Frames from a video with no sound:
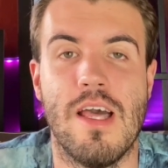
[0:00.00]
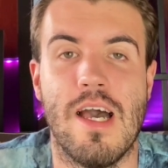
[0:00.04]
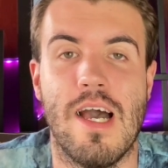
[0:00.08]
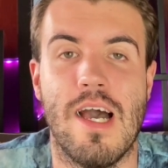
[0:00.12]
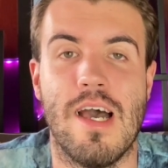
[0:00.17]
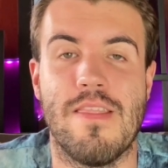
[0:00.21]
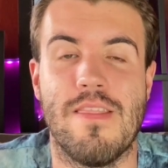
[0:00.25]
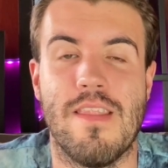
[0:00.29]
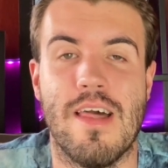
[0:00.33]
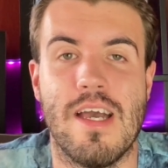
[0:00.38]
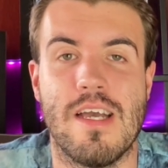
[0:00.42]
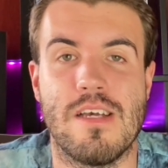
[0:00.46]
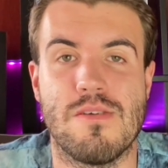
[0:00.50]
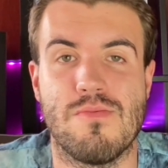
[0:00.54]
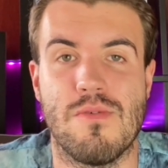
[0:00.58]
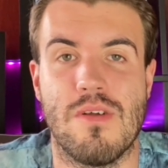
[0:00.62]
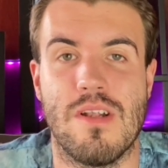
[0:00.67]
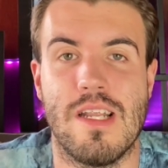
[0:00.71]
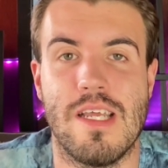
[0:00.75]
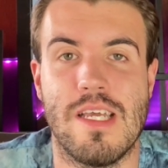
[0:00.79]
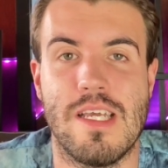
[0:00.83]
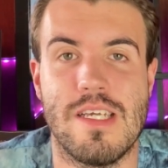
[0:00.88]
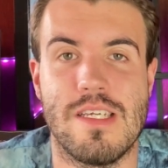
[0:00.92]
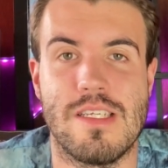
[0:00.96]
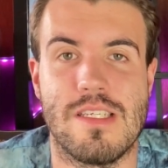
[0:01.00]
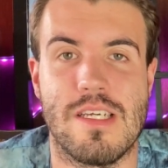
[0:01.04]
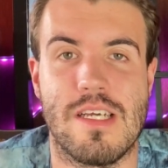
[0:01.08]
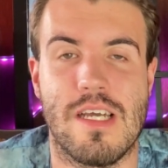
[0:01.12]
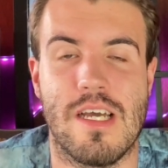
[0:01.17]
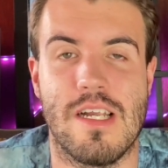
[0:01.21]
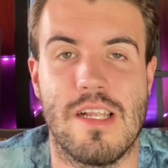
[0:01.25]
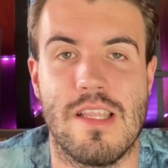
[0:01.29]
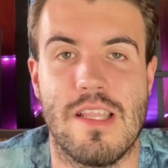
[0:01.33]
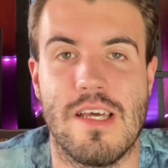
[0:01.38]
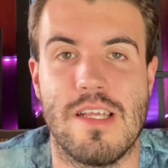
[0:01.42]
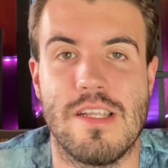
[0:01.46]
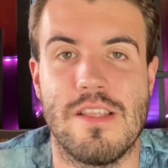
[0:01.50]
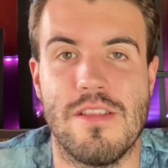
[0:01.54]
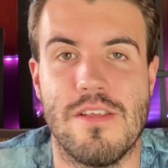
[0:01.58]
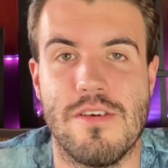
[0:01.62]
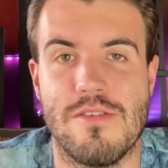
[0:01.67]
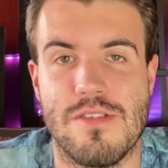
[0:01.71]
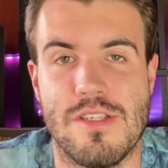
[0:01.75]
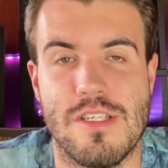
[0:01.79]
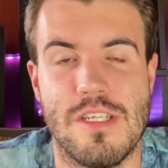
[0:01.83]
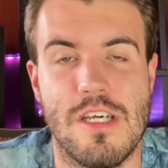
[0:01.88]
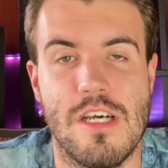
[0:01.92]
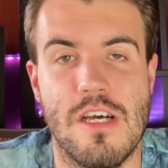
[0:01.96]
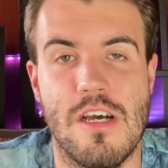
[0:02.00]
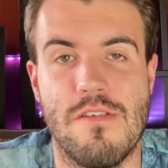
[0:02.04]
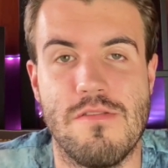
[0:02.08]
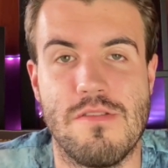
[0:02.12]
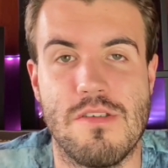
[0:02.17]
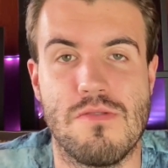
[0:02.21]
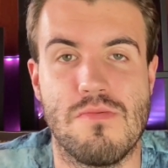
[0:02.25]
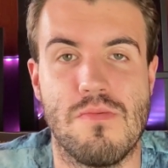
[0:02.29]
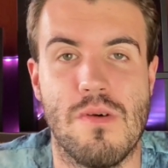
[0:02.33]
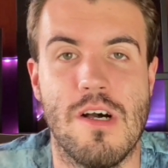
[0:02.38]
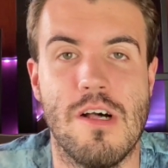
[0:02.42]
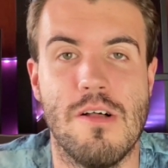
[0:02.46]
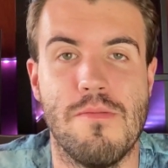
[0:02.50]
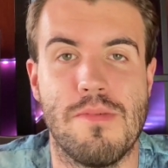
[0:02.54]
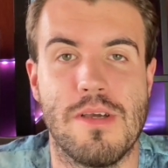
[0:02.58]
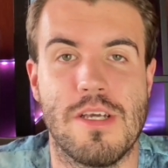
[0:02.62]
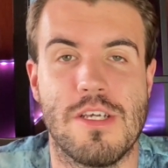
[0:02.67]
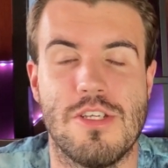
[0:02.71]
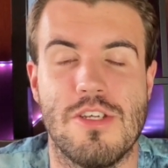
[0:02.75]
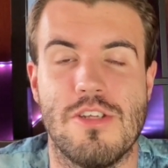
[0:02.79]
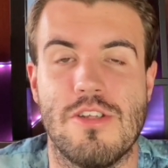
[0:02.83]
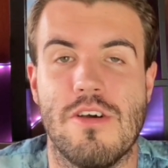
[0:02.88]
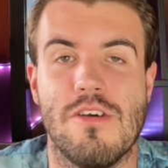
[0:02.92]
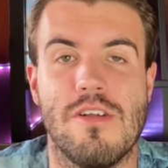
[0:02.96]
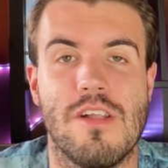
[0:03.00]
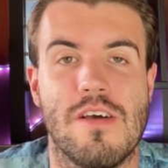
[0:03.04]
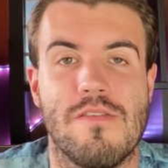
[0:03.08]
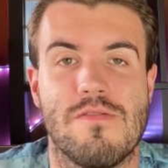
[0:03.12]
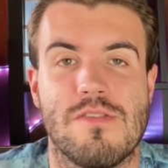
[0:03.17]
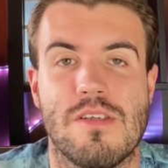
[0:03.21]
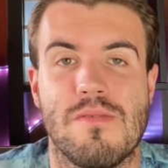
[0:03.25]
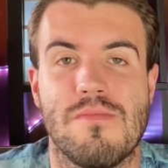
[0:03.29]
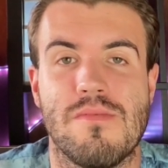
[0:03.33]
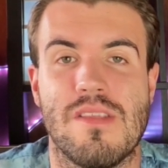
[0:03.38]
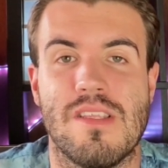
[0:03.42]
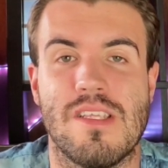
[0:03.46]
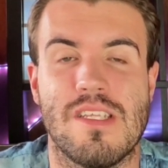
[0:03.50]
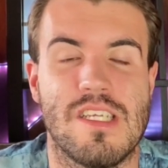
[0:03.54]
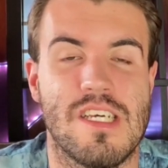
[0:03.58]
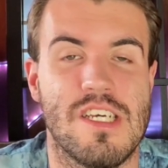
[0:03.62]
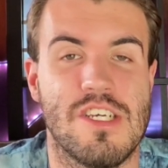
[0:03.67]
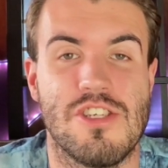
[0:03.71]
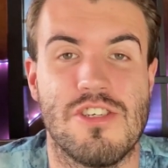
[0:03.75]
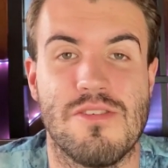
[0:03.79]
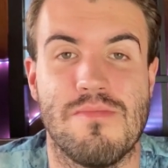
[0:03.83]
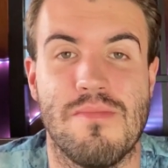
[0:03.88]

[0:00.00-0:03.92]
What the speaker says: And that is what leads to kind of that, those nerves as well, because you don't have something that takes your